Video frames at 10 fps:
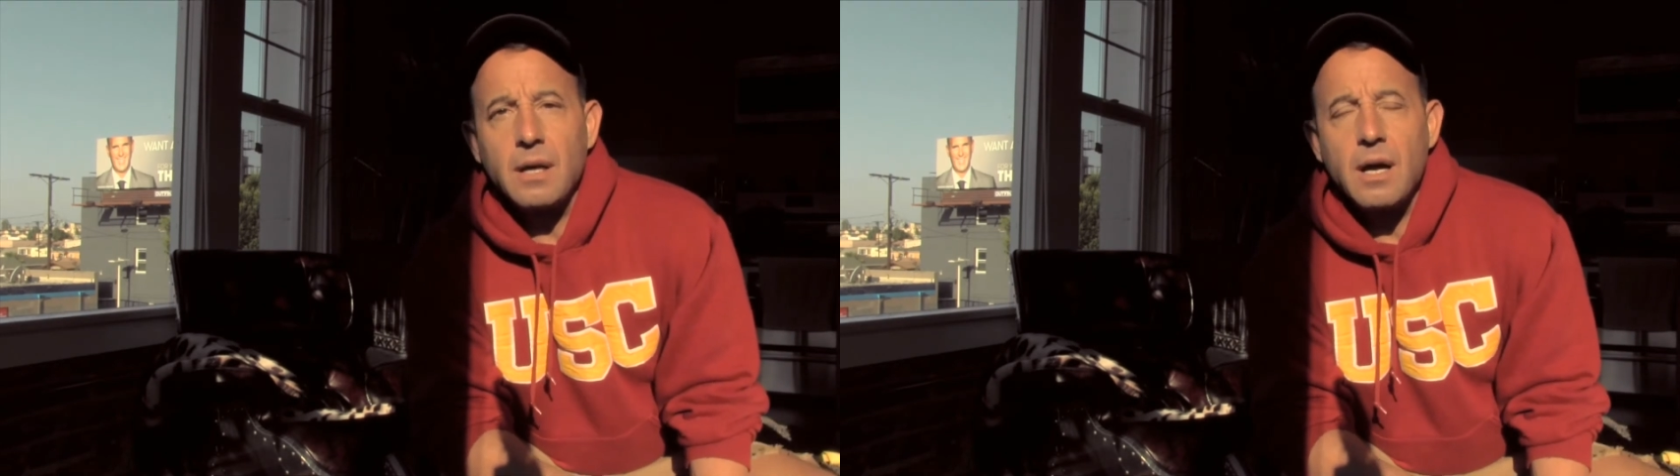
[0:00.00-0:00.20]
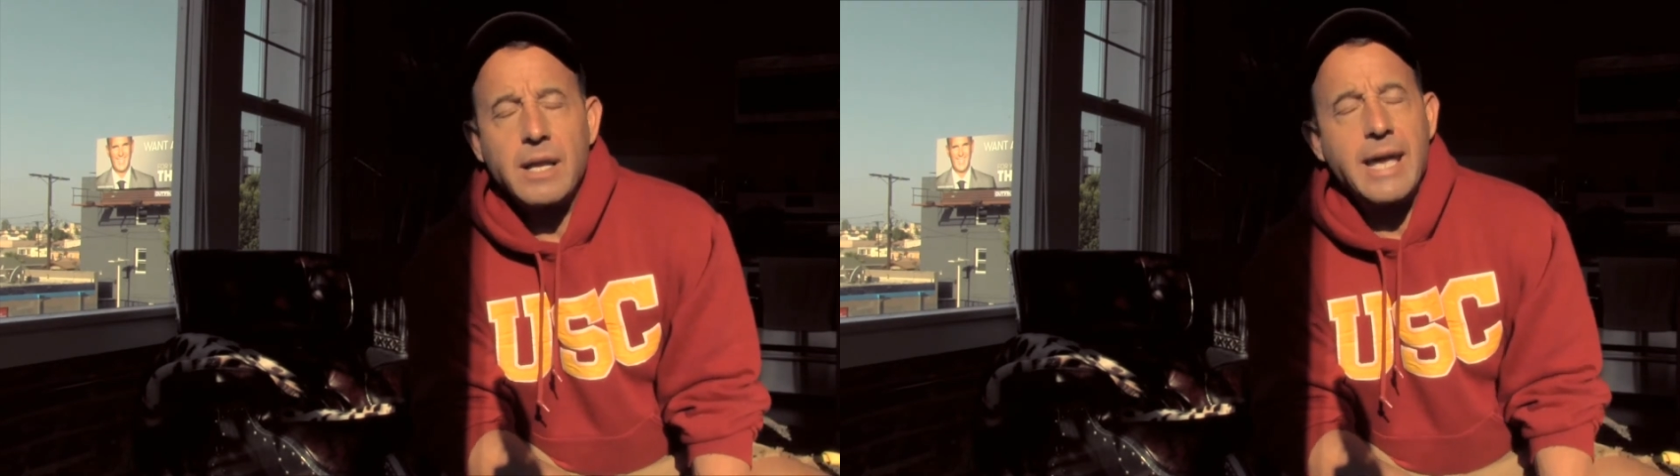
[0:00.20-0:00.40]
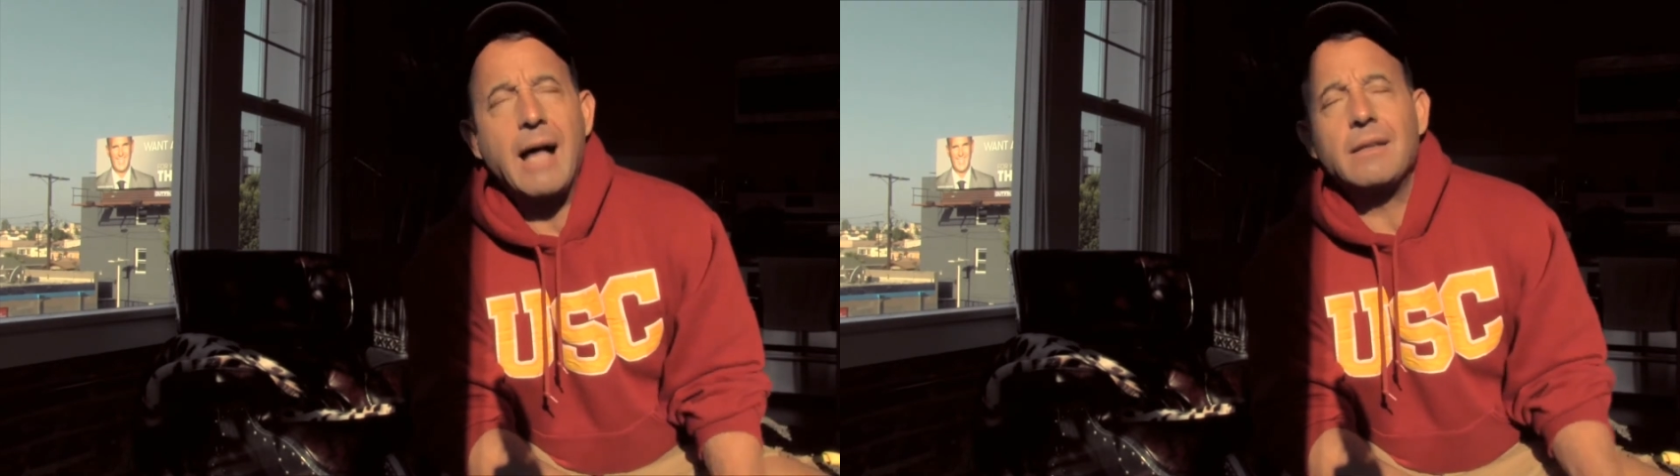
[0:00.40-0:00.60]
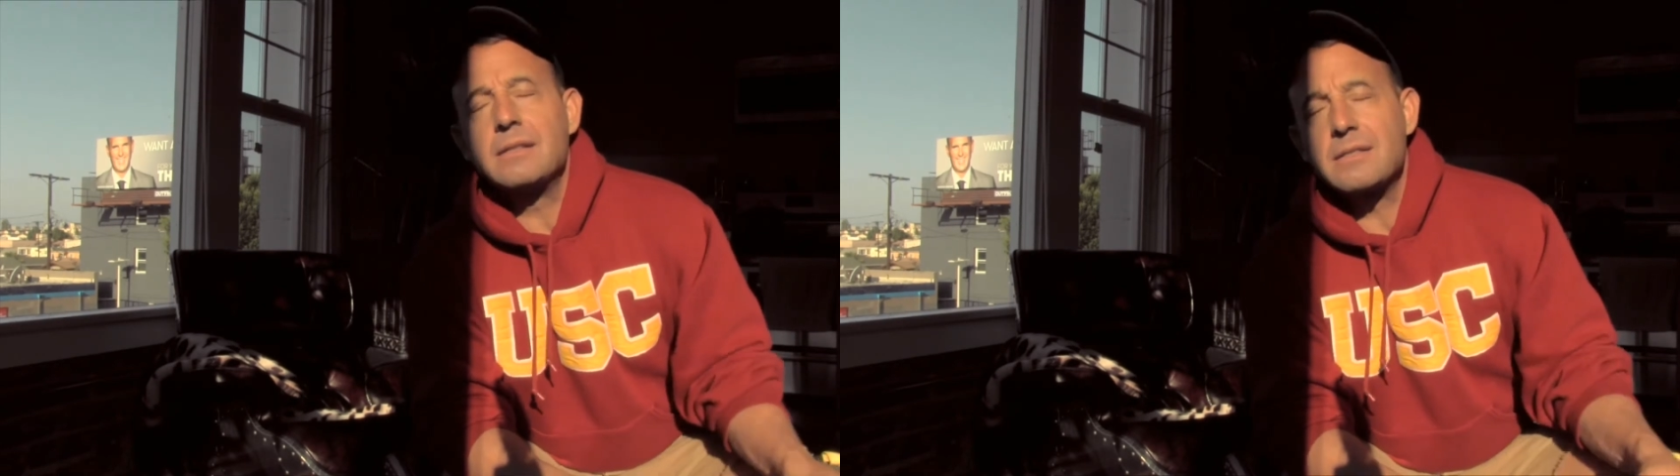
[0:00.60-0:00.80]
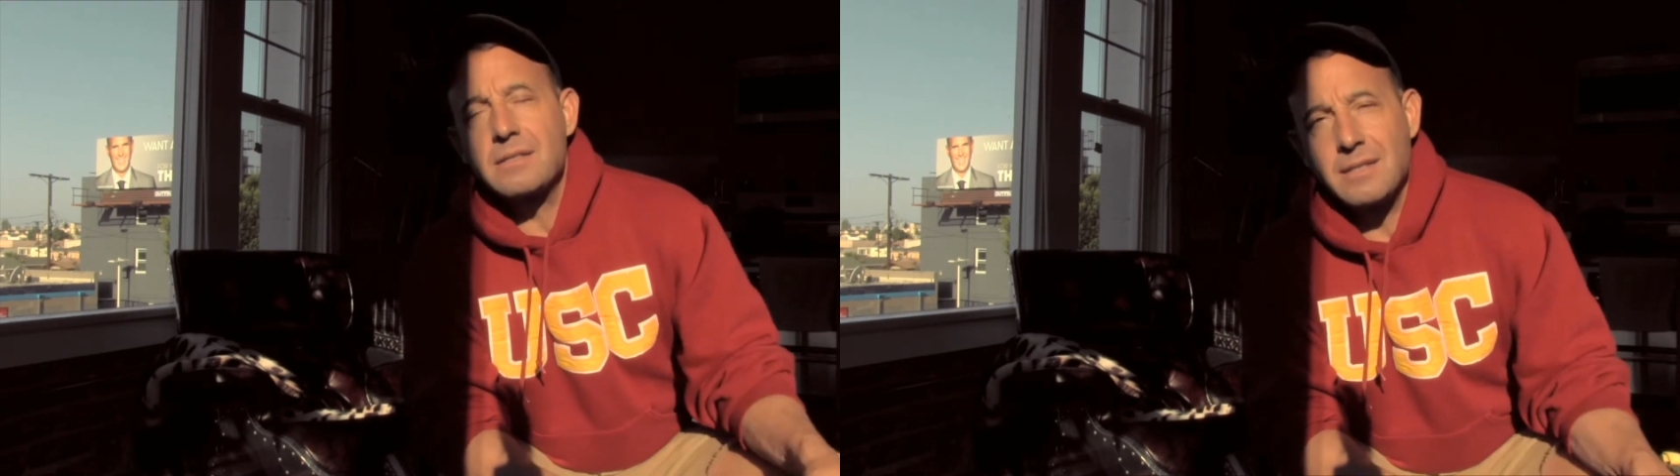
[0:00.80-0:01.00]
a
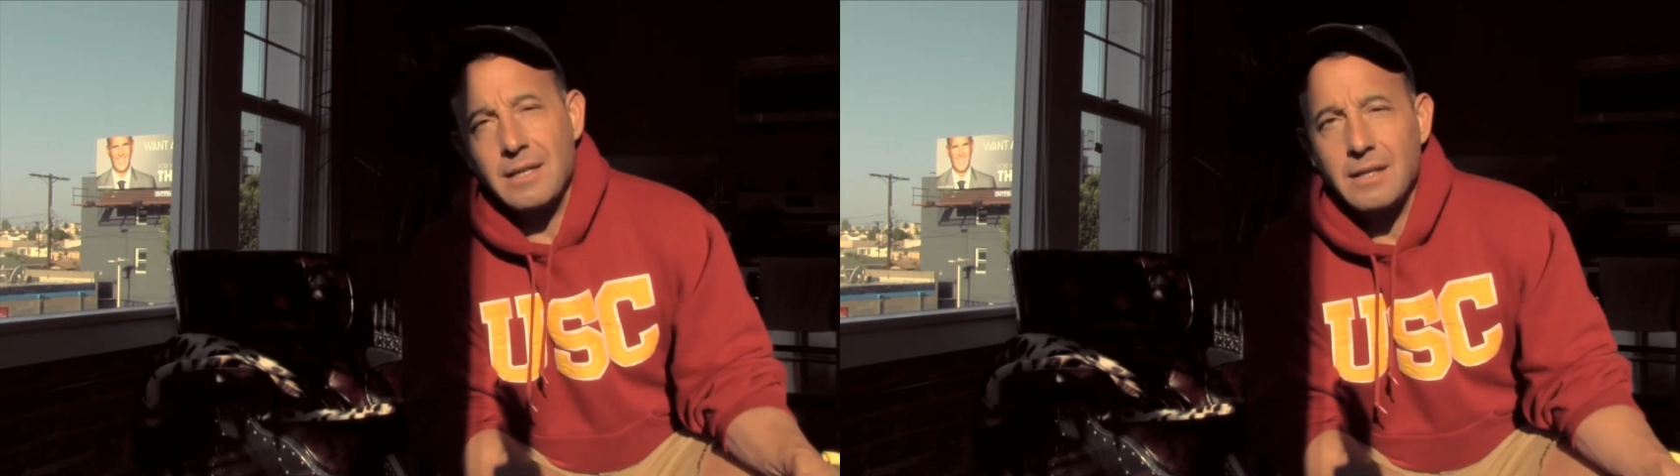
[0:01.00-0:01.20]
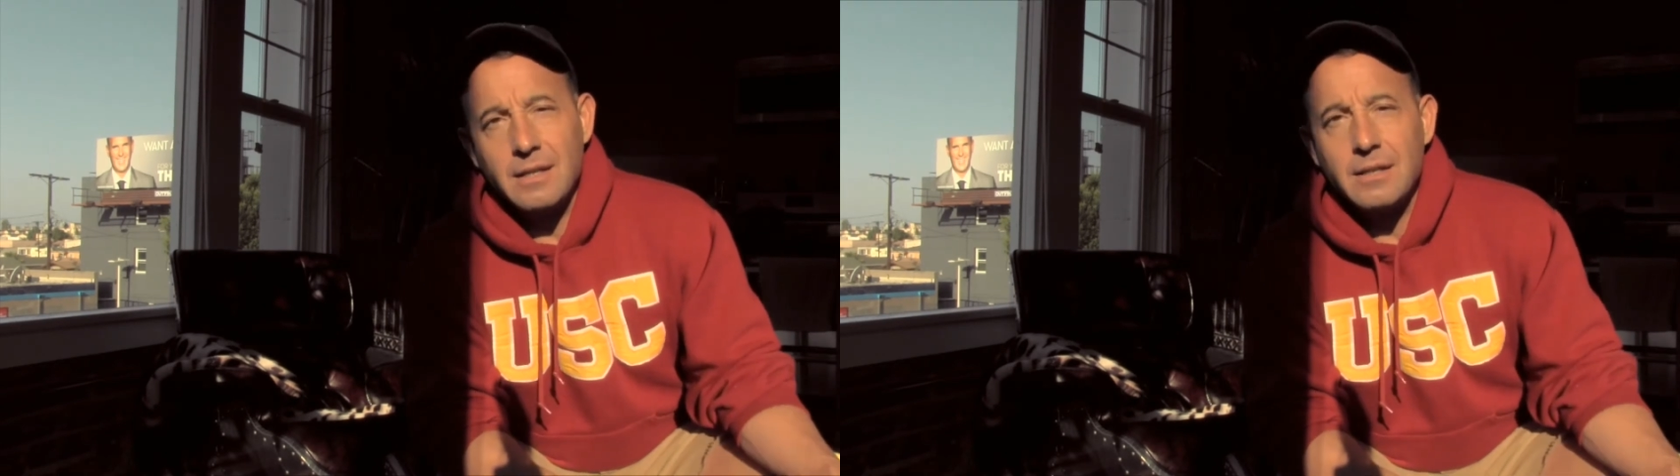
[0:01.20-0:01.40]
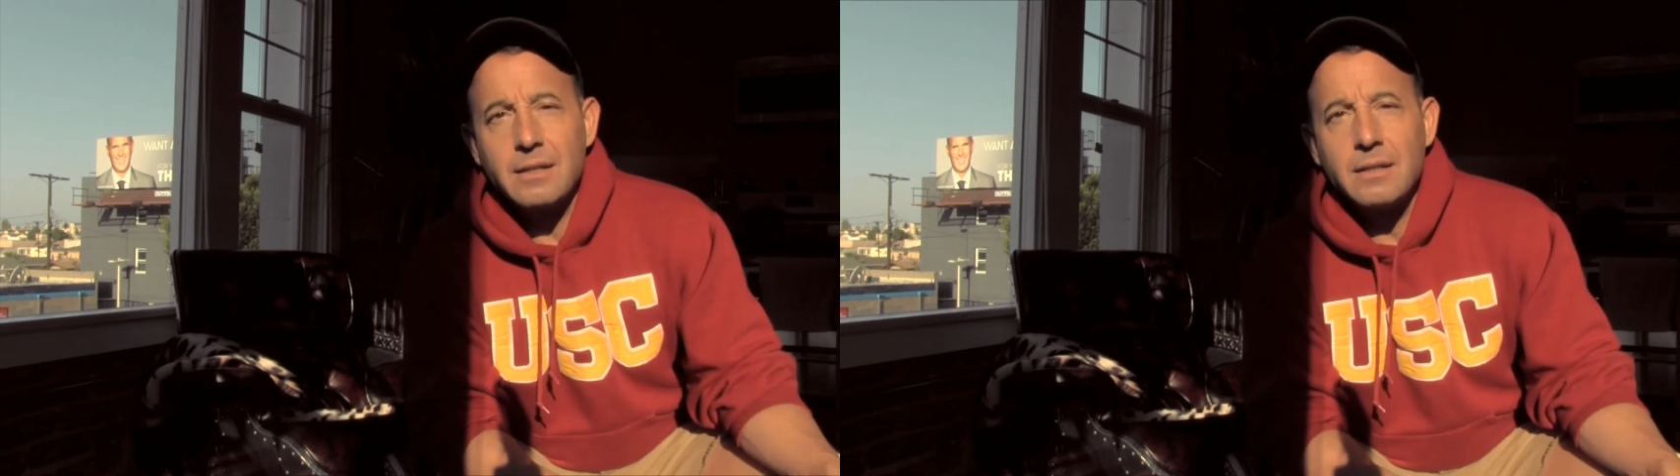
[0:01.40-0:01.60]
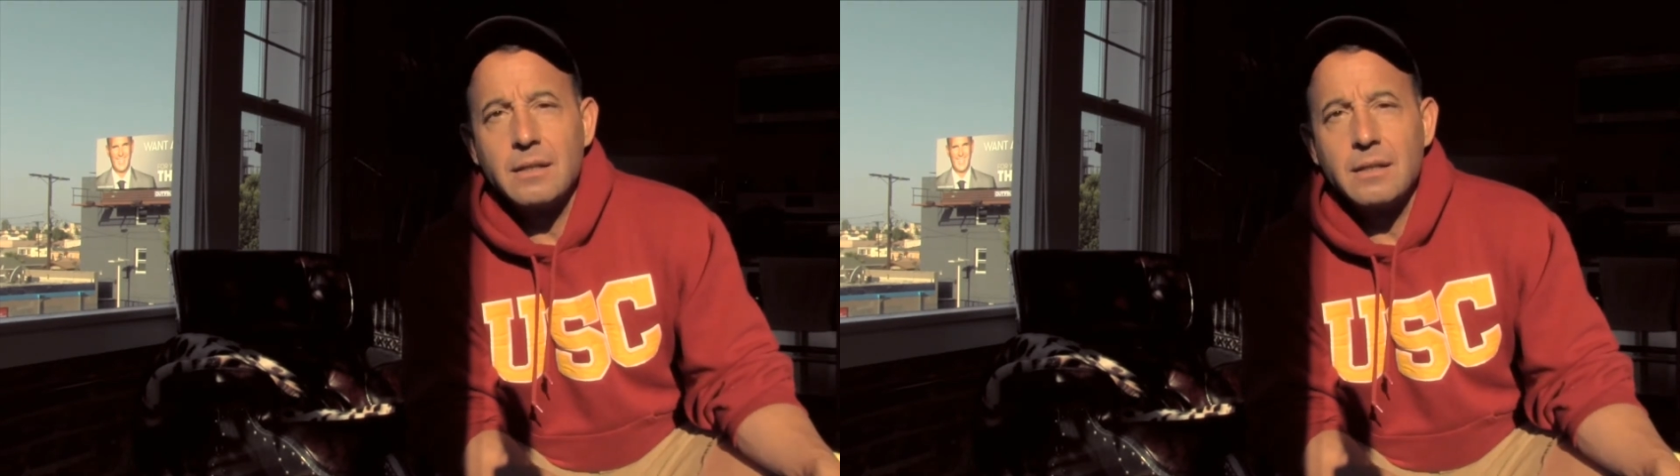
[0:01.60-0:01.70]
gallant steed,